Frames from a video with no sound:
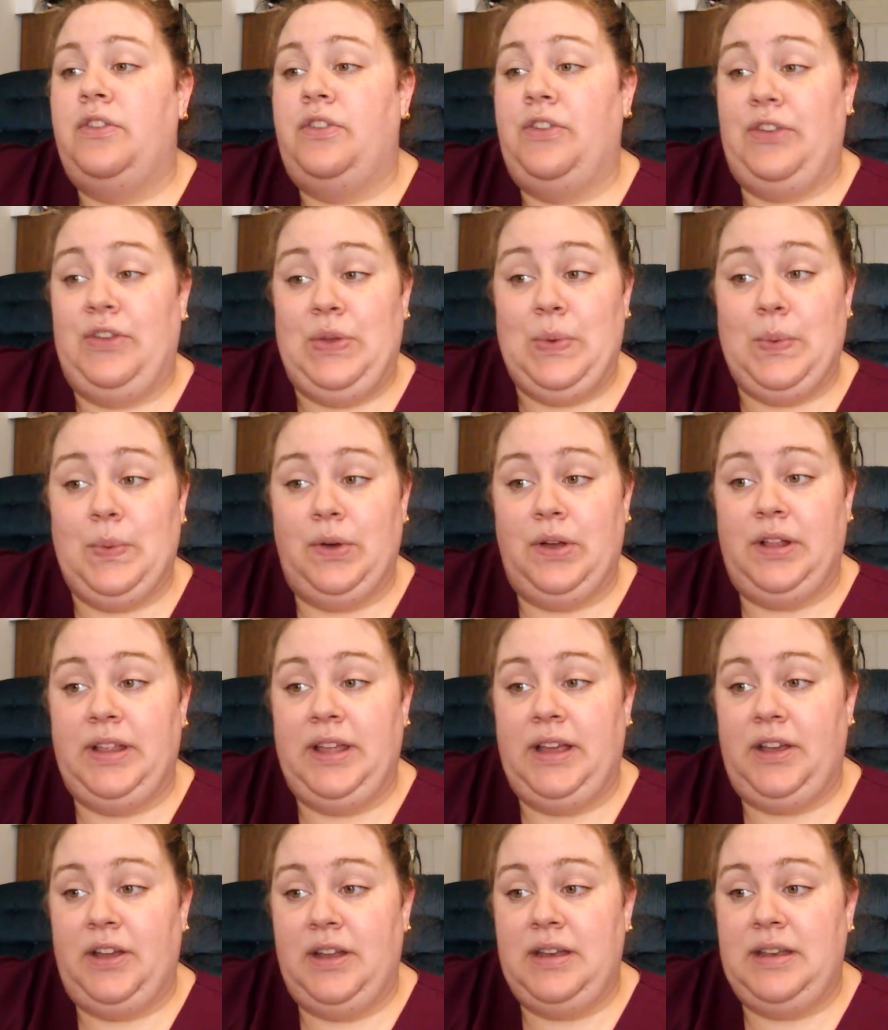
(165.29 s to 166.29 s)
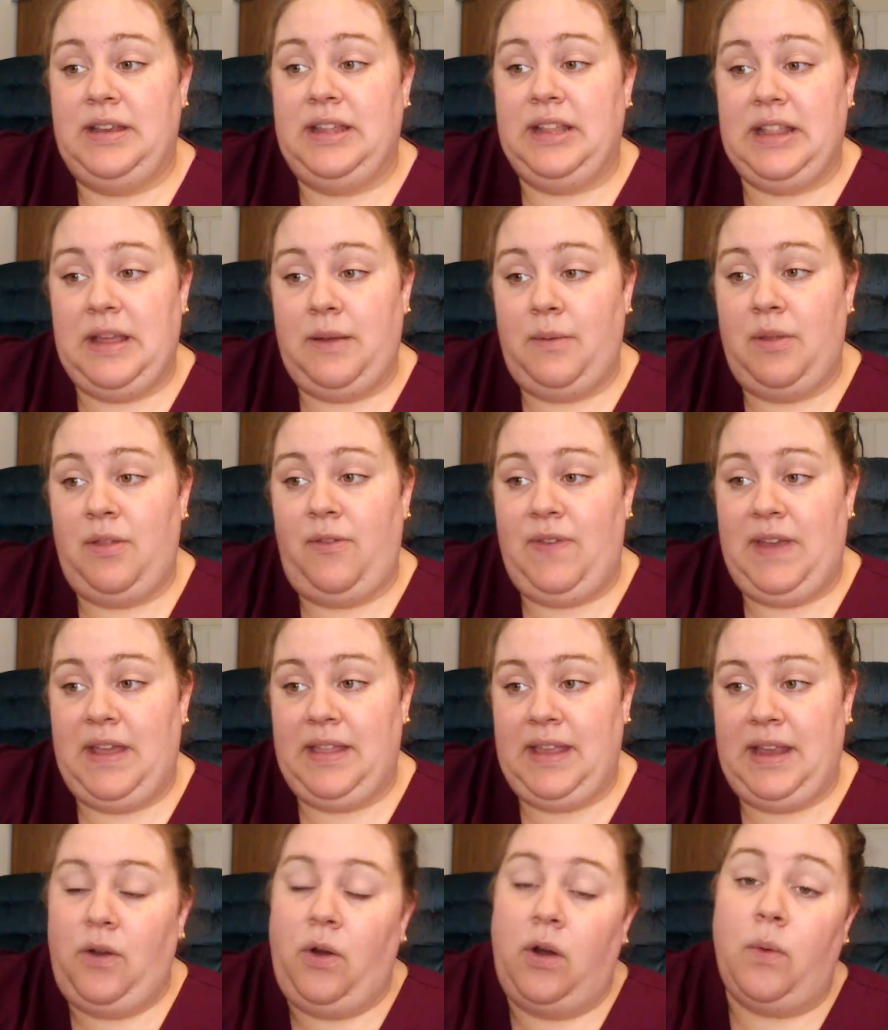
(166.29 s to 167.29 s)
So you will click on dealing with
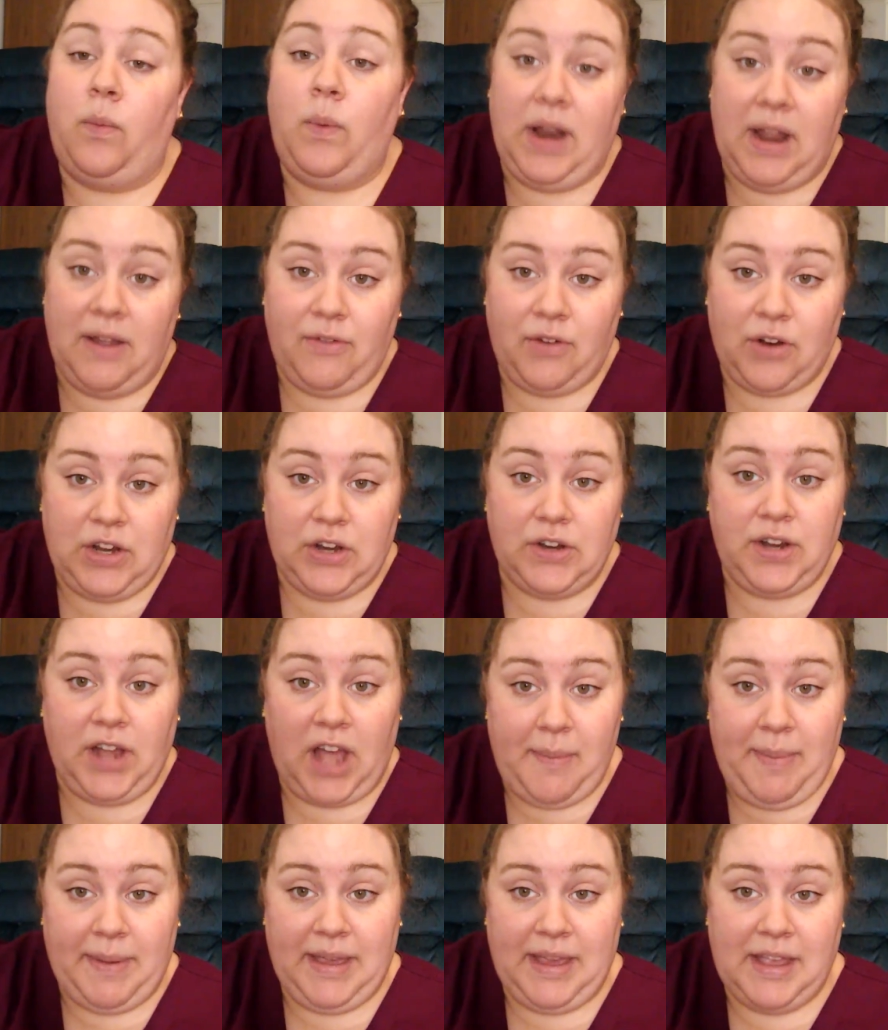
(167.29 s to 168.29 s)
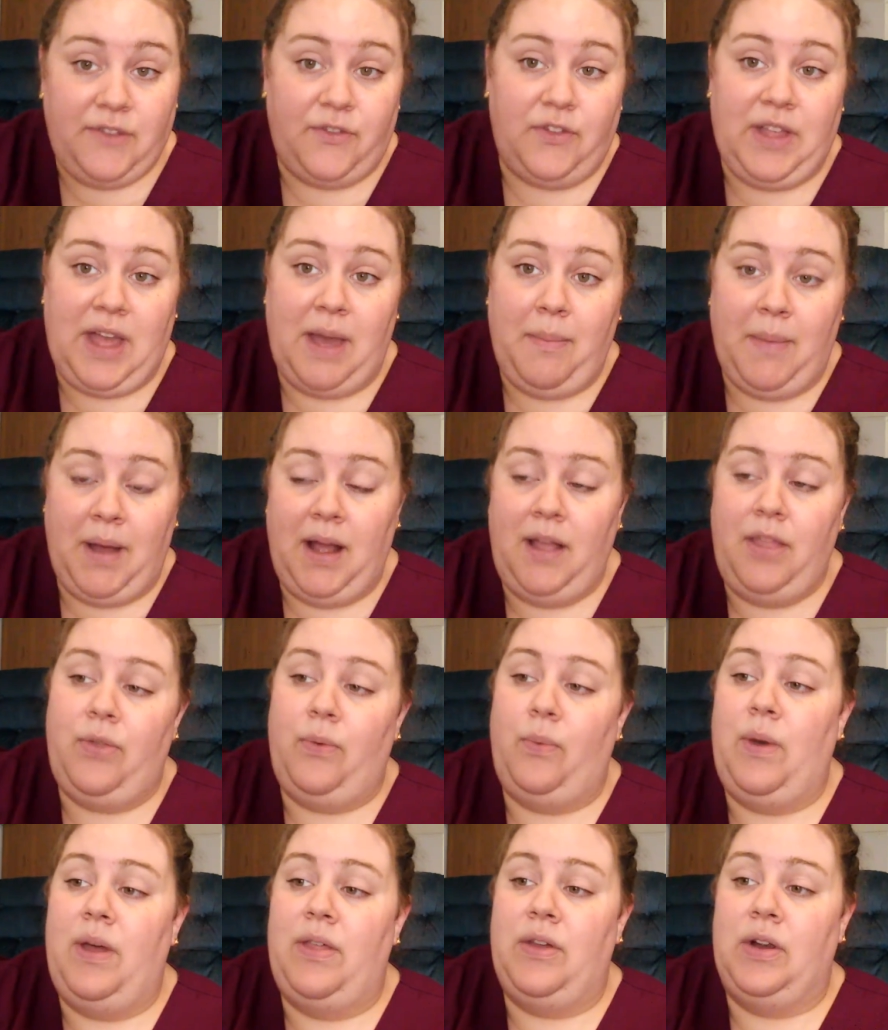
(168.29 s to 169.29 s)
feeling, or whatever your topic is for that
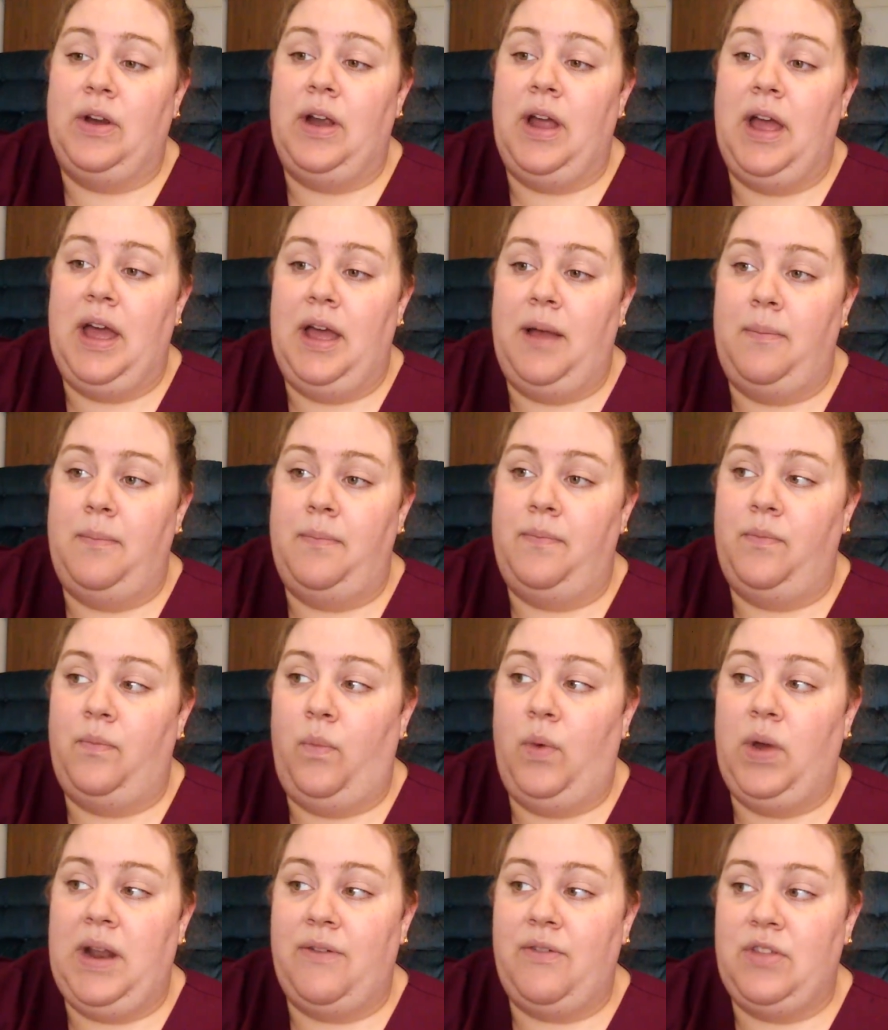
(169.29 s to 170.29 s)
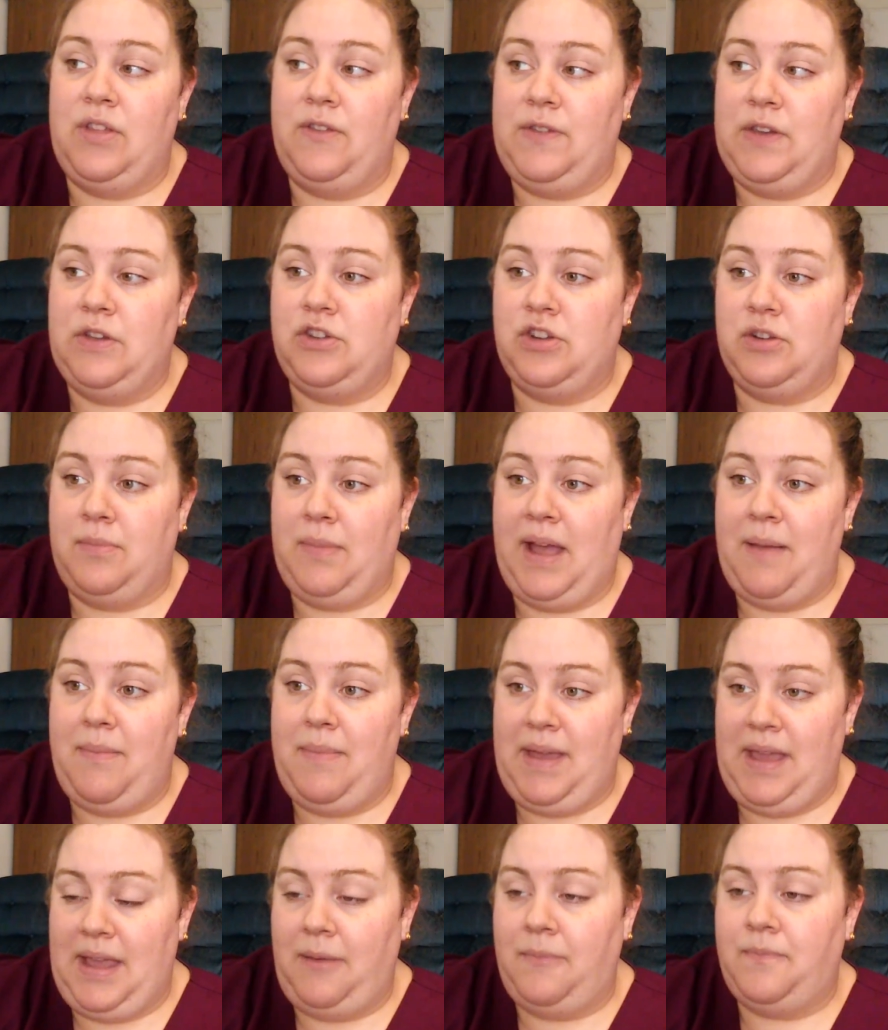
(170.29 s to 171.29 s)
month, whatever the future
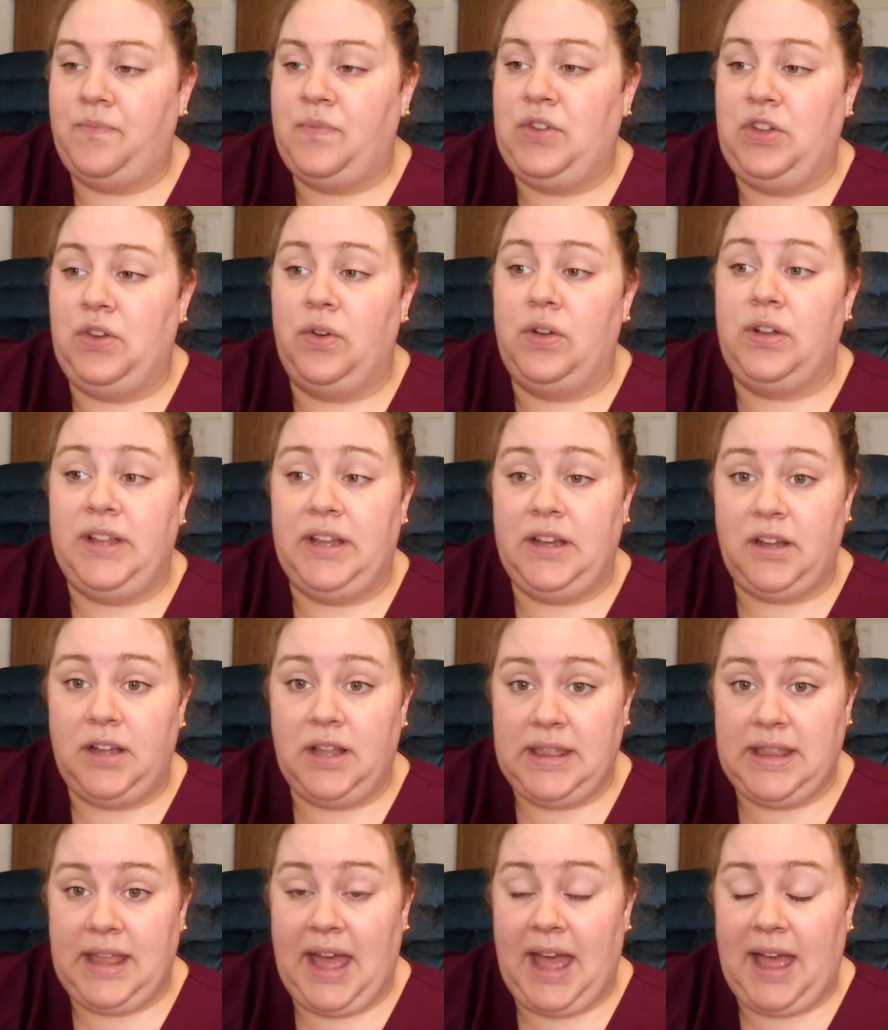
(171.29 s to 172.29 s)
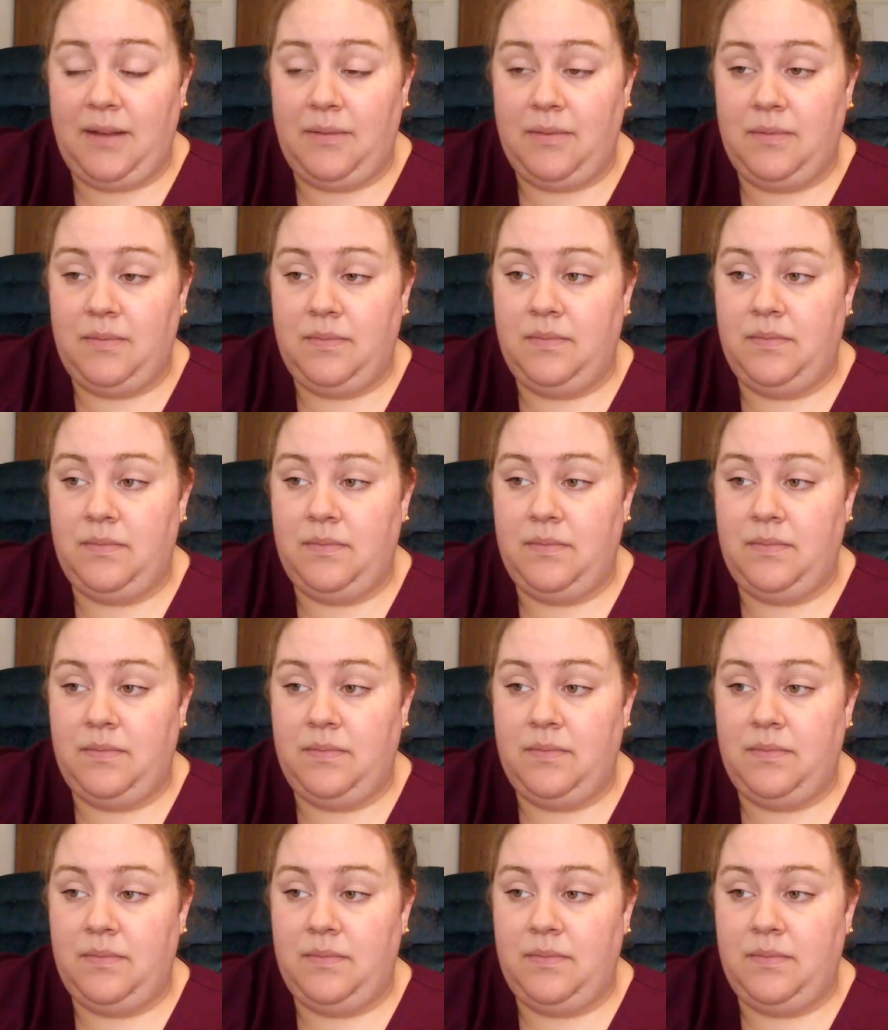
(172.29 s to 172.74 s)
might be. You'll click on that,